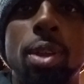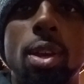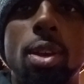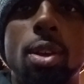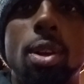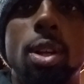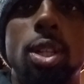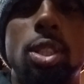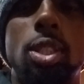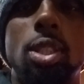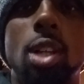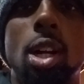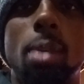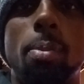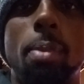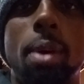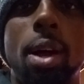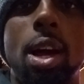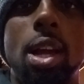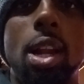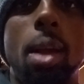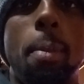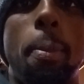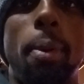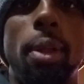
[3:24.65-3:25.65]
You're stuck
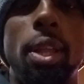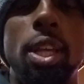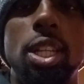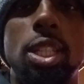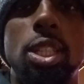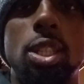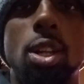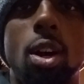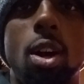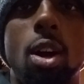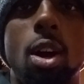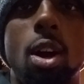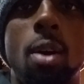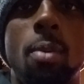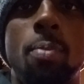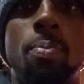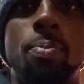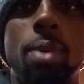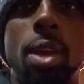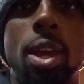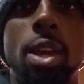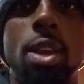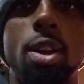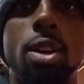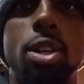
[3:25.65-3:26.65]
behind a police car
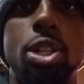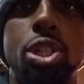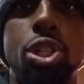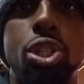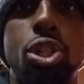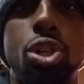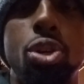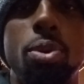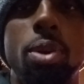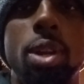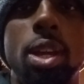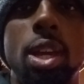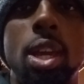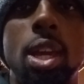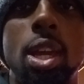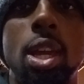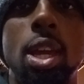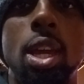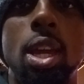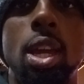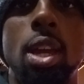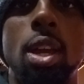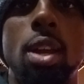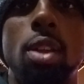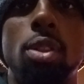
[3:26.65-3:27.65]
and you're
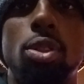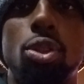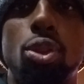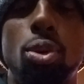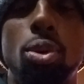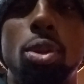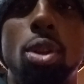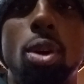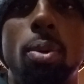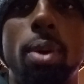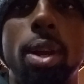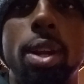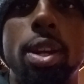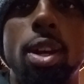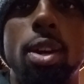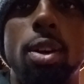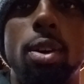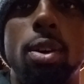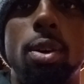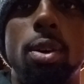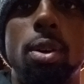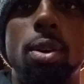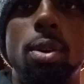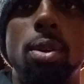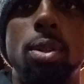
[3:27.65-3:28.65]
shooting through the
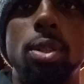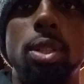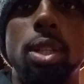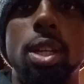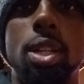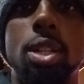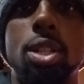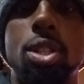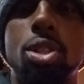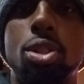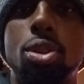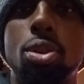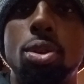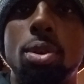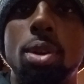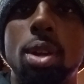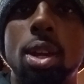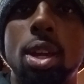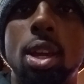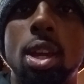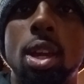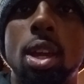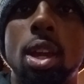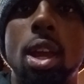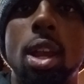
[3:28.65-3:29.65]
windows and
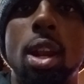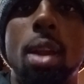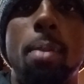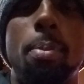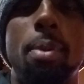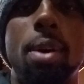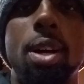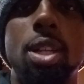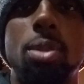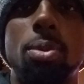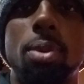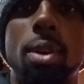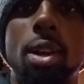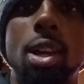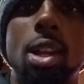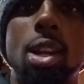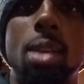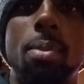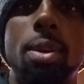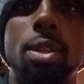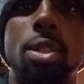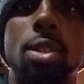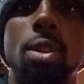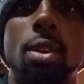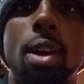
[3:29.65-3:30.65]
shooting in the bus where the
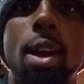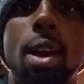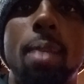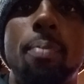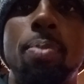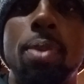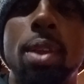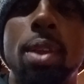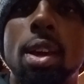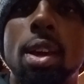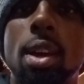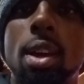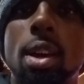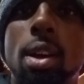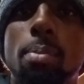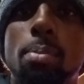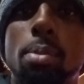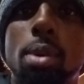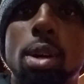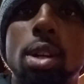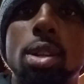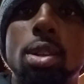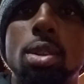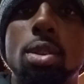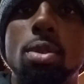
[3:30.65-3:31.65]
enemies are at,
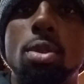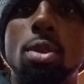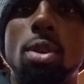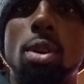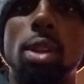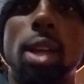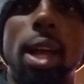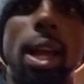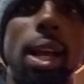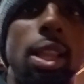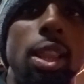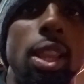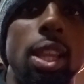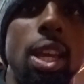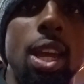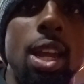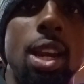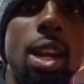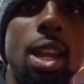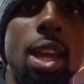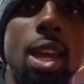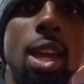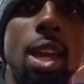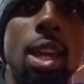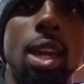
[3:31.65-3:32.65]
but you're
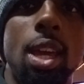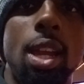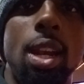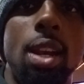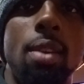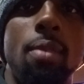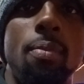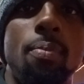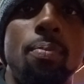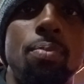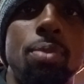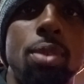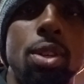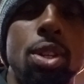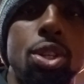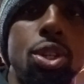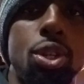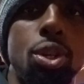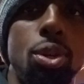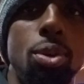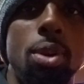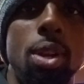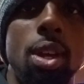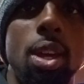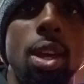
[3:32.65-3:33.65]
leaning and
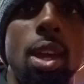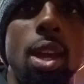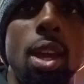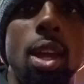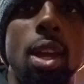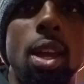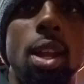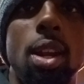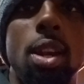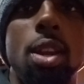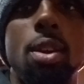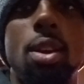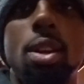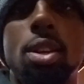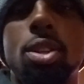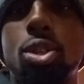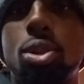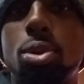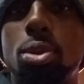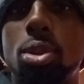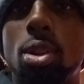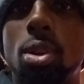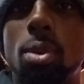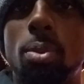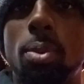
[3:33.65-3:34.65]
shooting, and you can
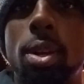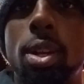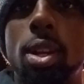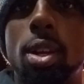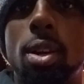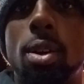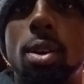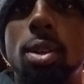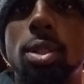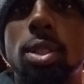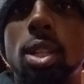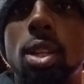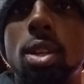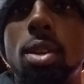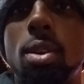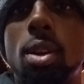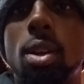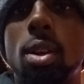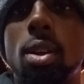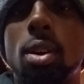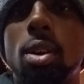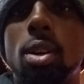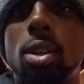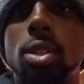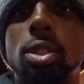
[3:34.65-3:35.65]
shoot through the windows, and you
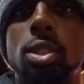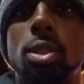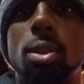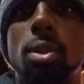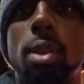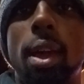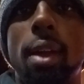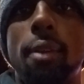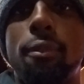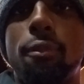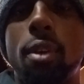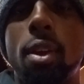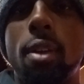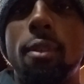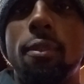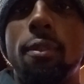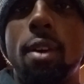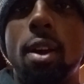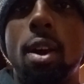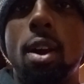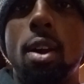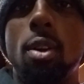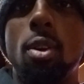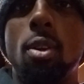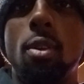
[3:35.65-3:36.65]
can also free
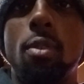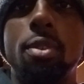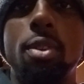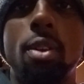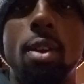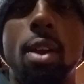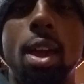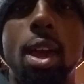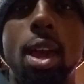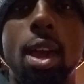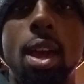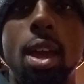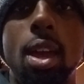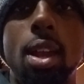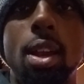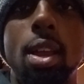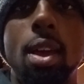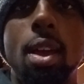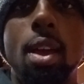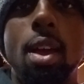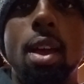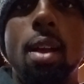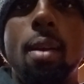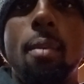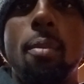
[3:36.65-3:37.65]
fire over your head
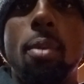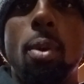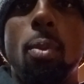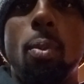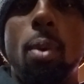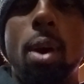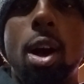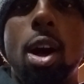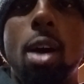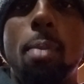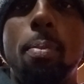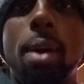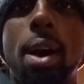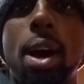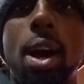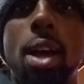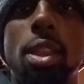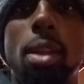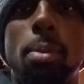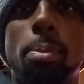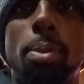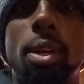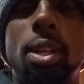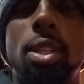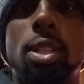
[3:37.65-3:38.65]
while behind
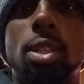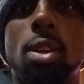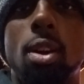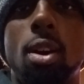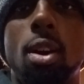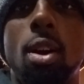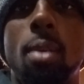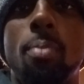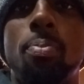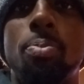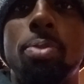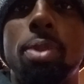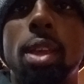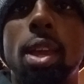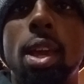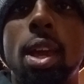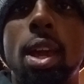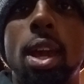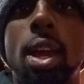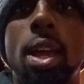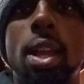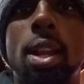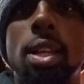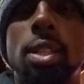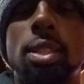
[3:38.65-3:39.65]
the police car.
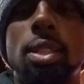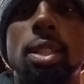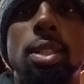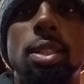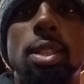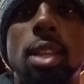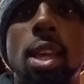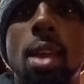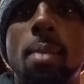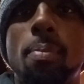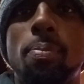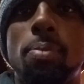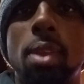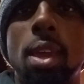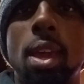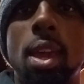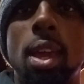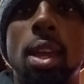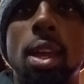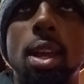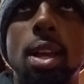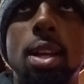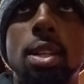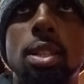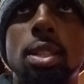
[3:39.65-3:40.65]
And it's the same
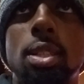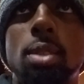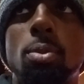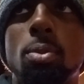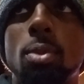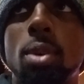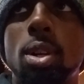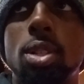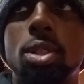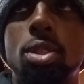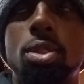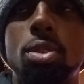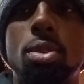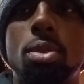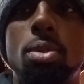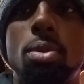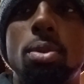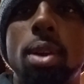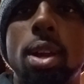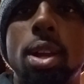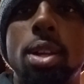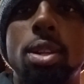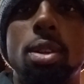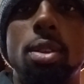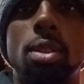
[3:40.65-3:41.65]
thing as once you
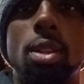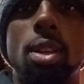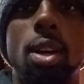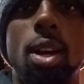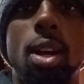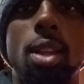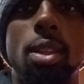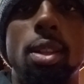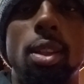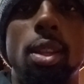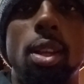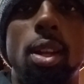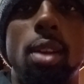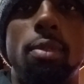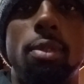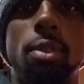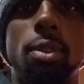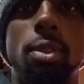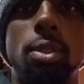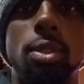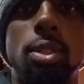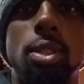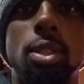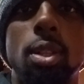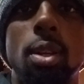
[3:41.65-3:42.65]
enter the other
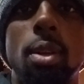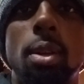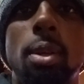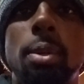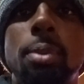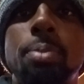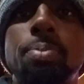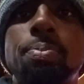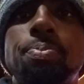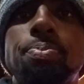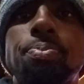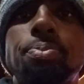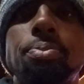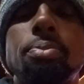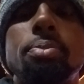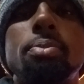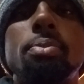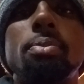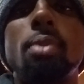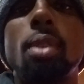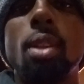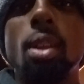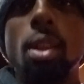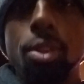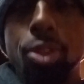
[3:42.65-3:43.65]
levels
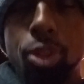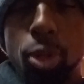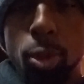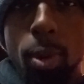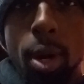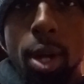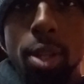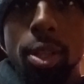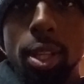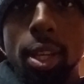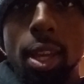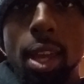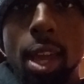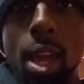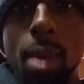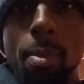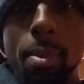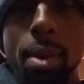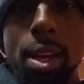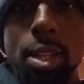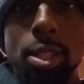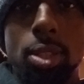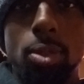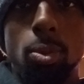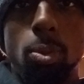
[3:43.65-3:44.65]
throughout the game
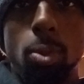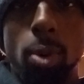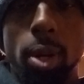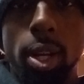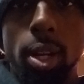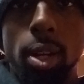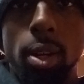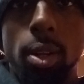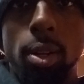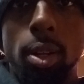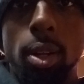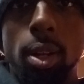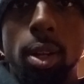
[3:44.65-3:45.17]
as well.